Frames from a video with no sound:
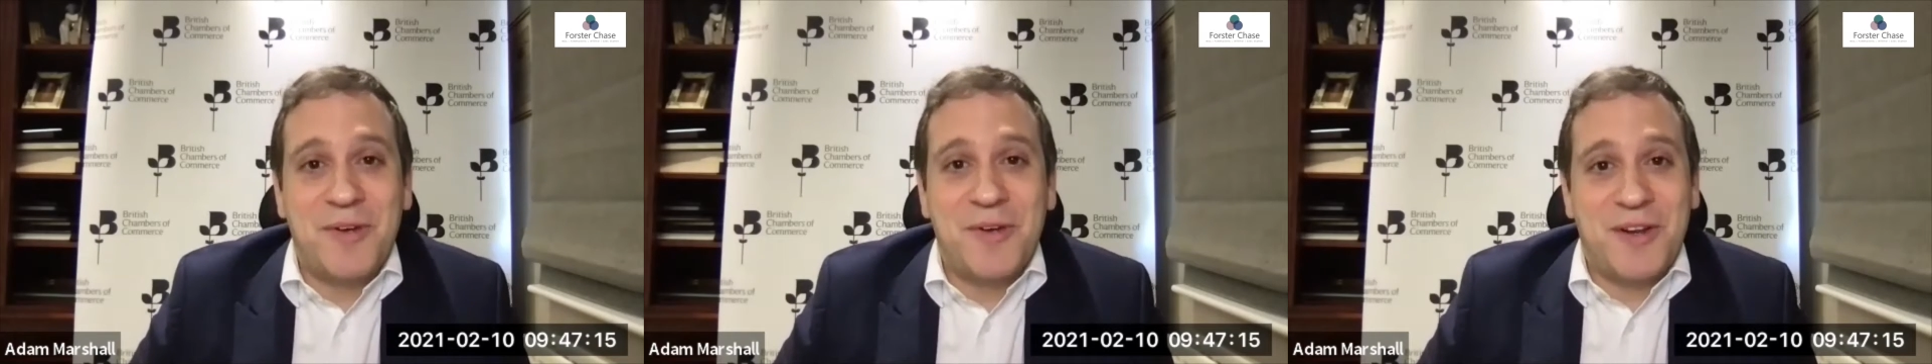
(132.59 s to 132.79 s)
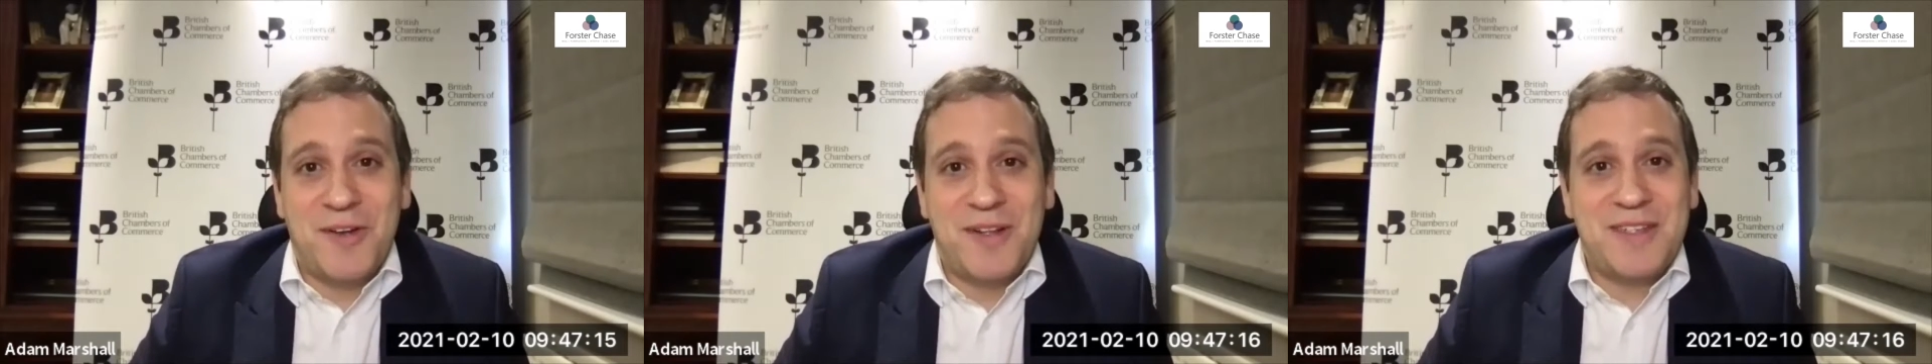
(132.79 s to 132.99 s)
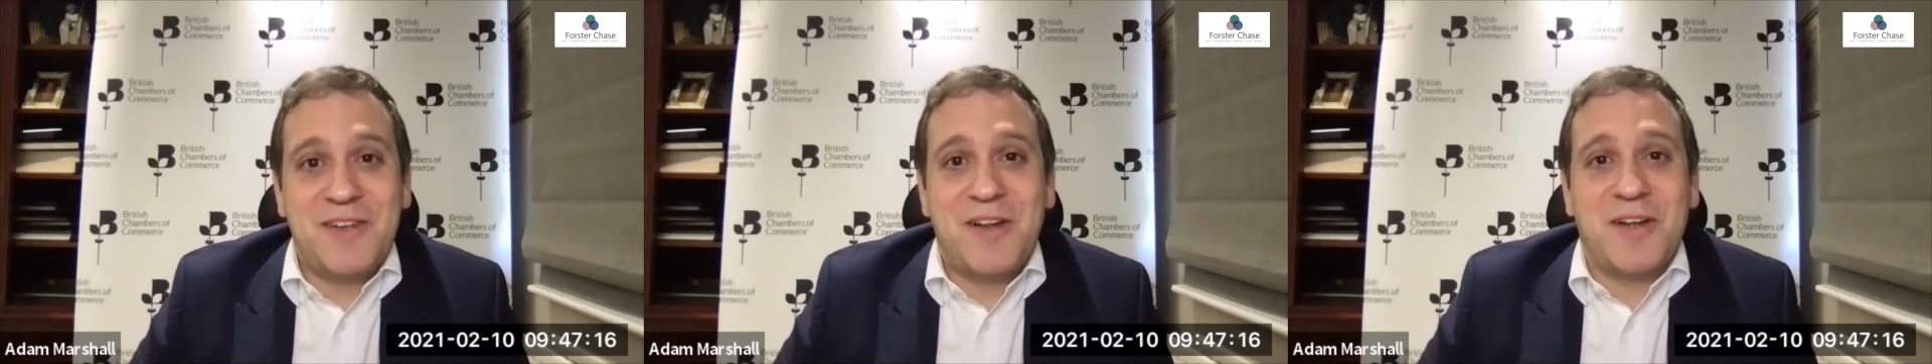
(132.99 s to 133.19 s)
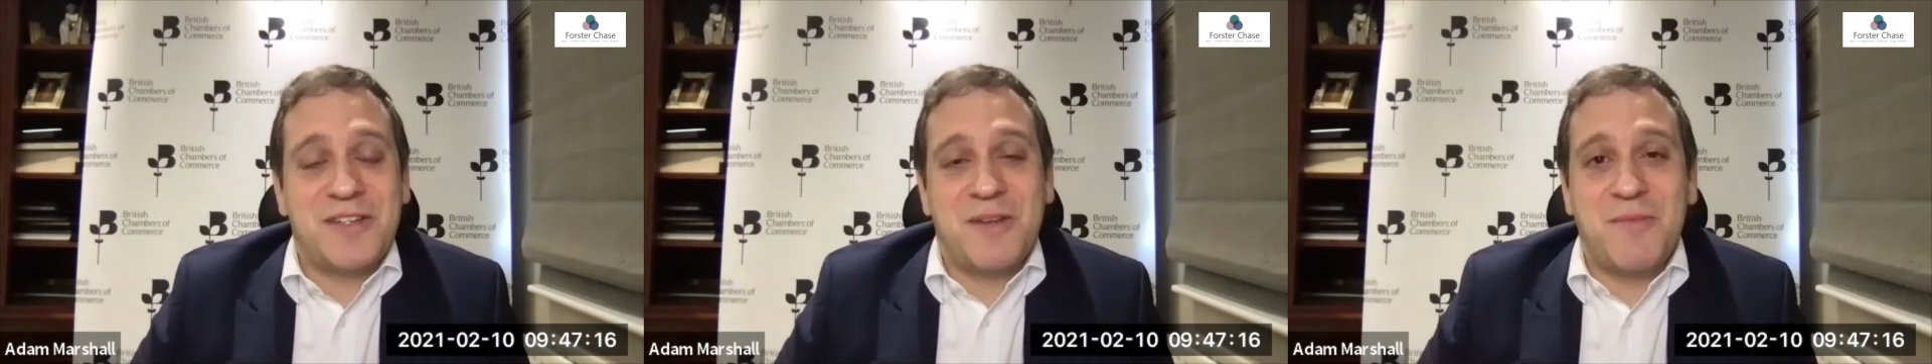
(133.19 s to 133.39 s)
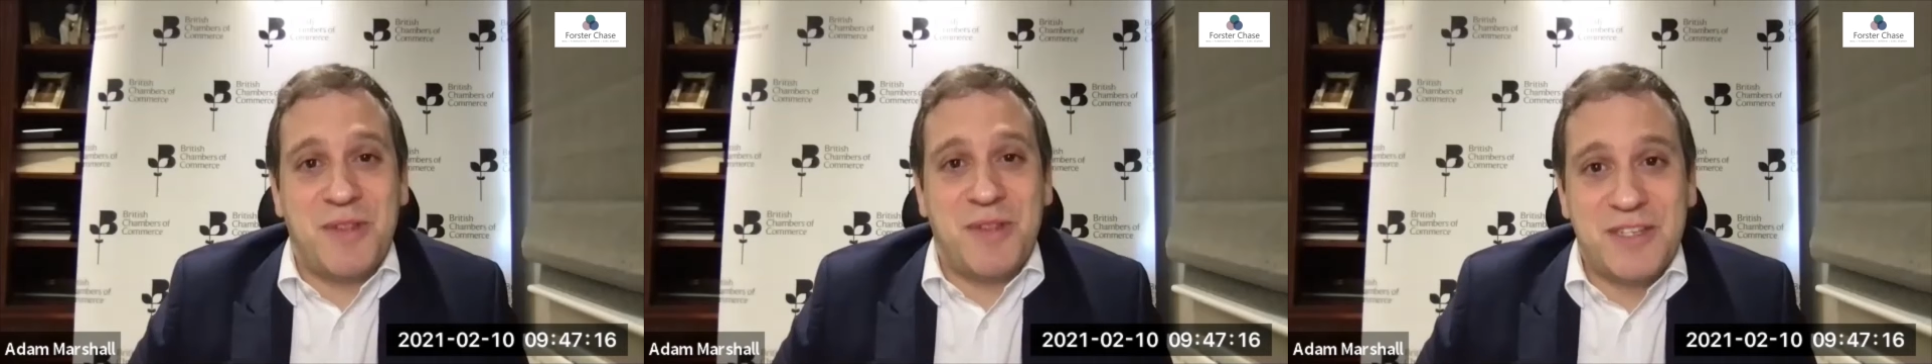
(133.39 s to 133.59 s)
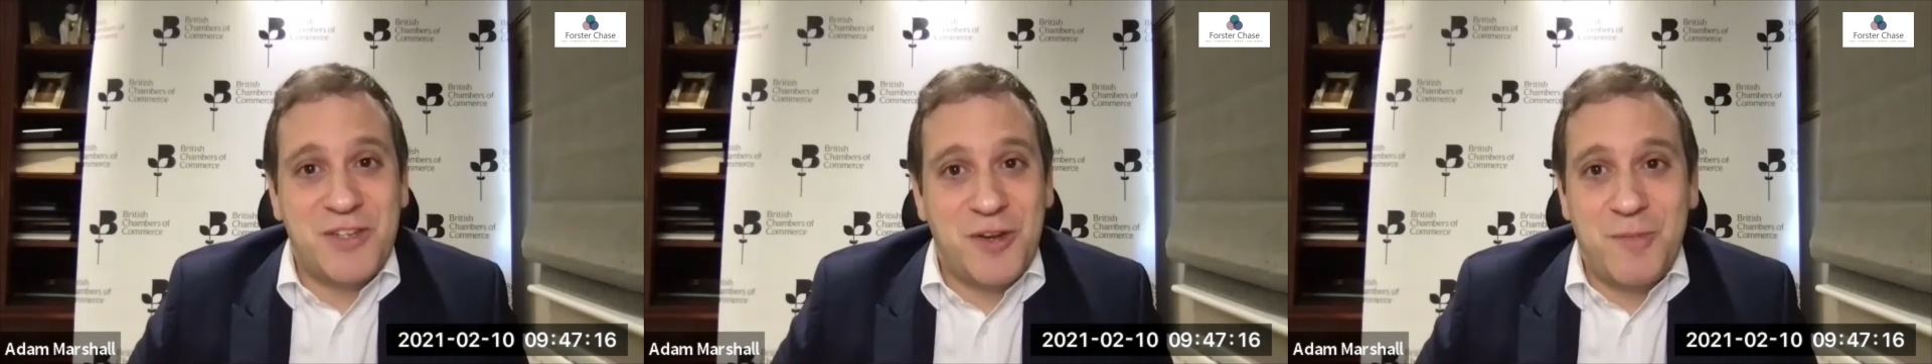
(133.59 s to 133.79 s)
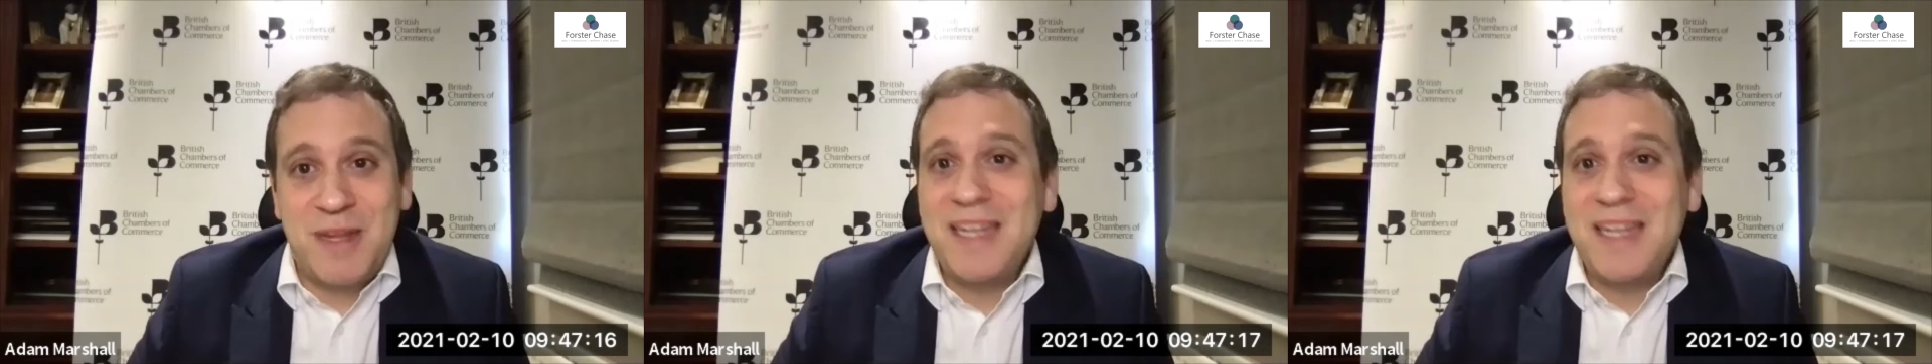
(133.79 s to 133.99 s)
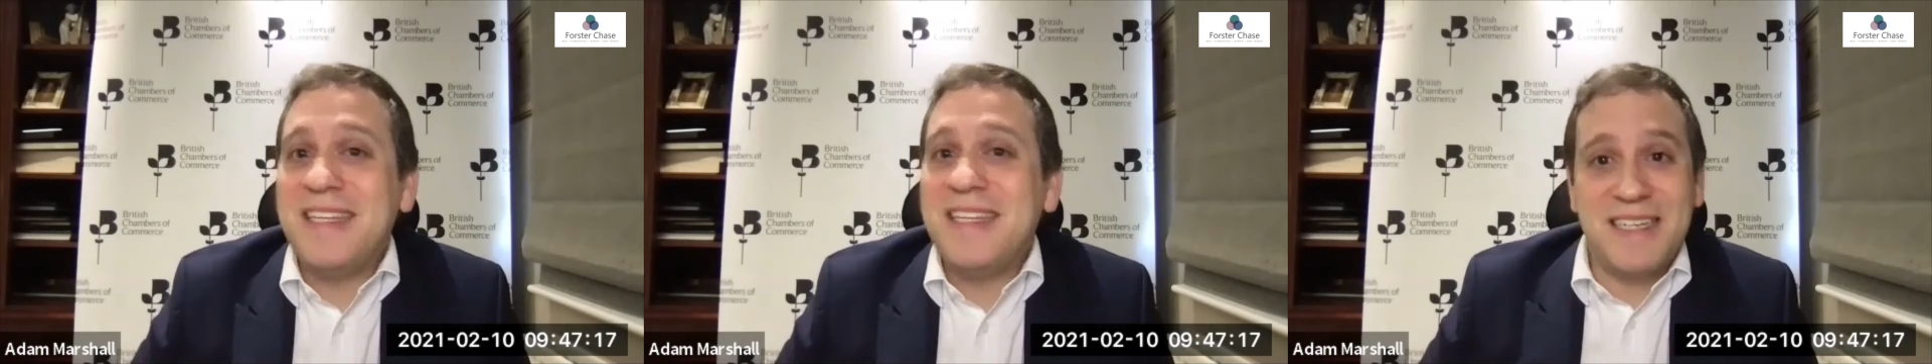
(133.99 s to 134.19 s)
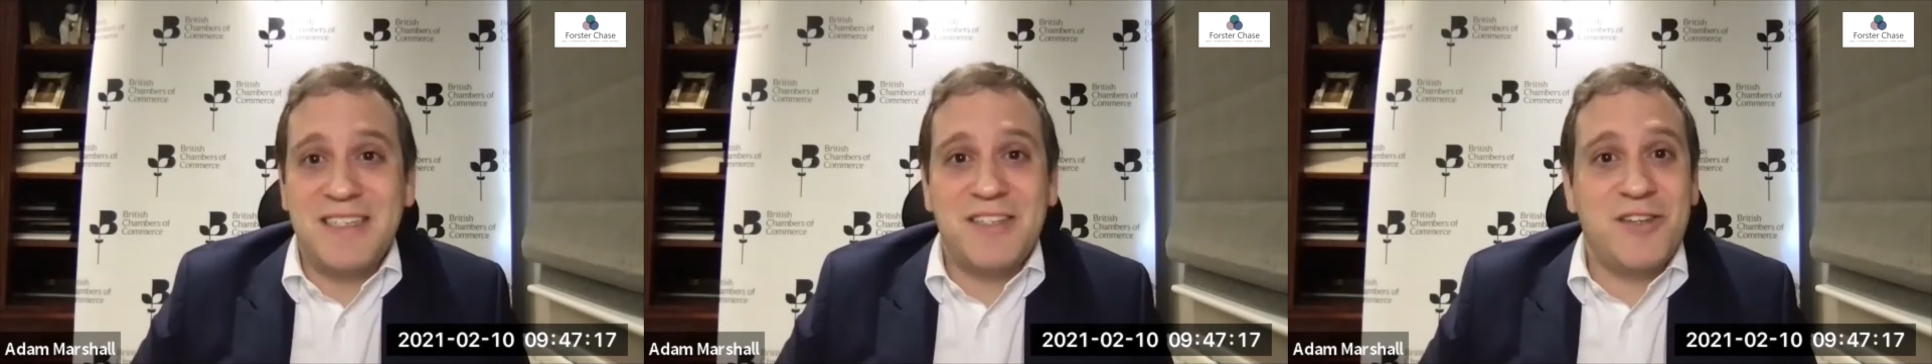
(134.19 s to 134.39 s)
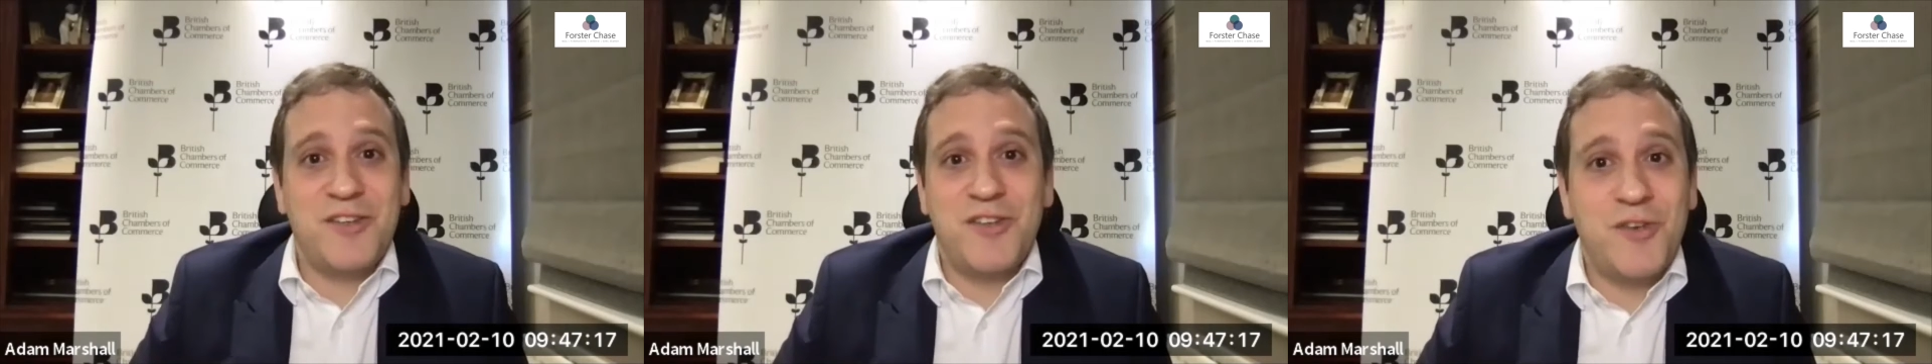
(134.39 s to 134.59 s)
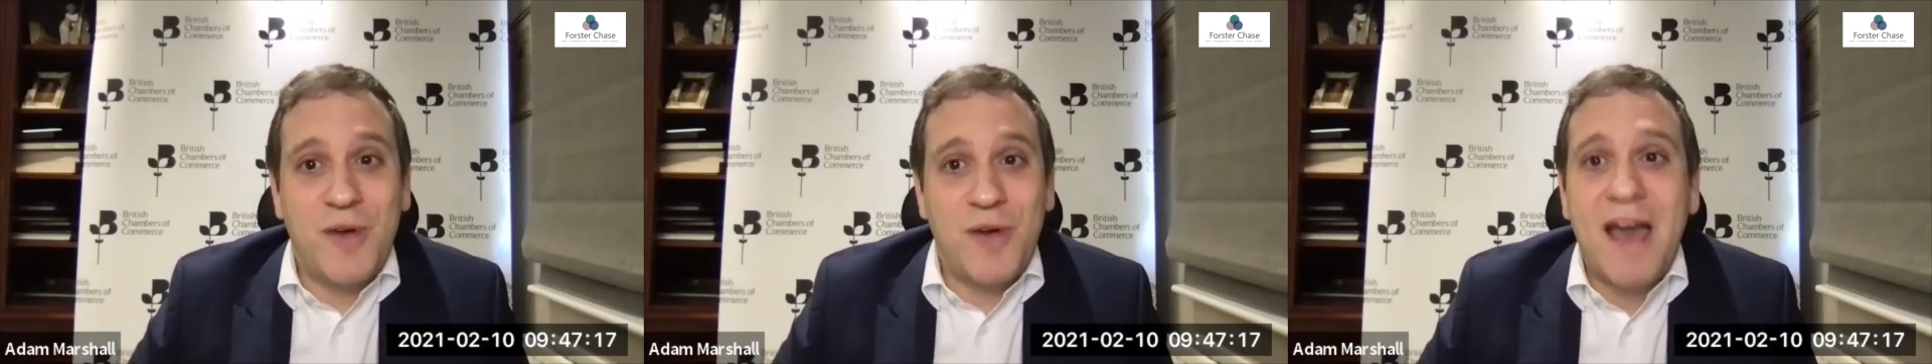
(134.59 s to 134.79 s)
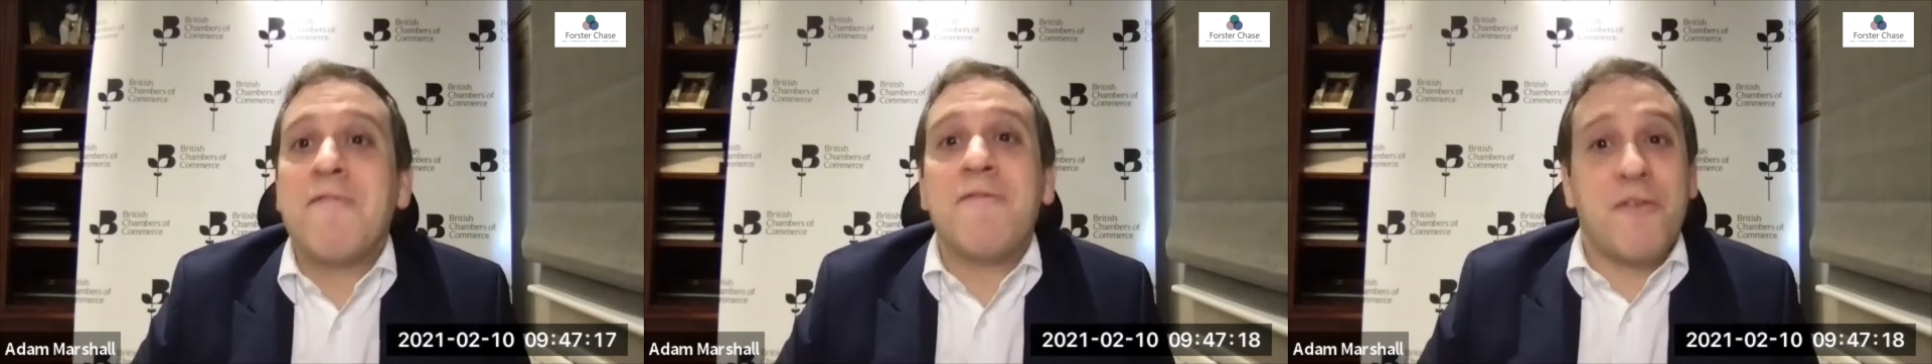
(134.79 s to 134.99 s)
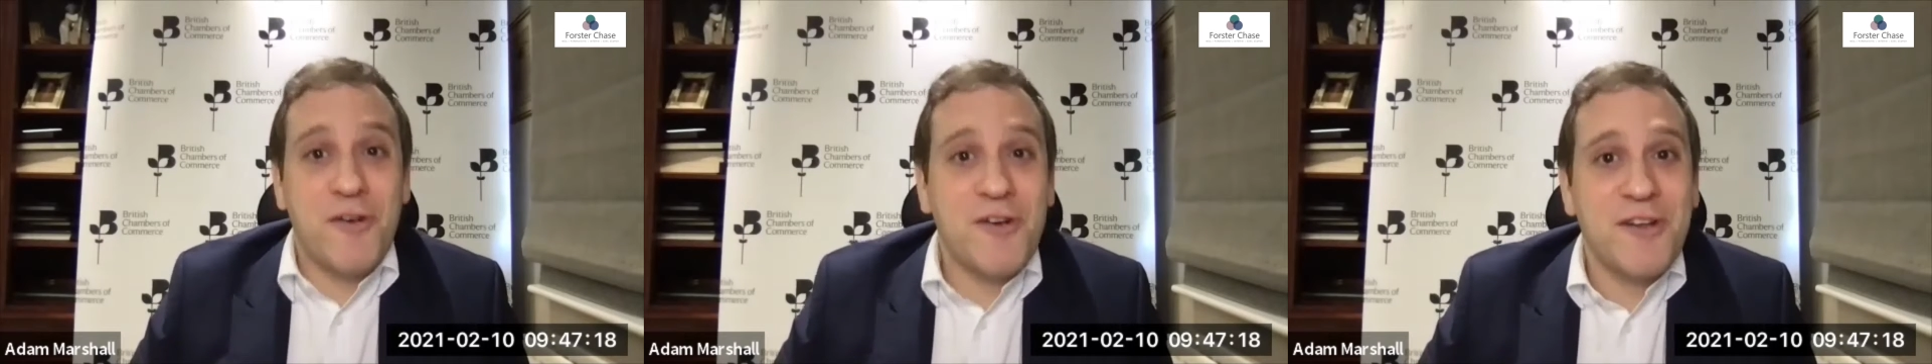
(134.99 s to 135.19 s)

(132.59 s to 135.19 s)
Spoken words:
It's not something that's going to be easy to do ever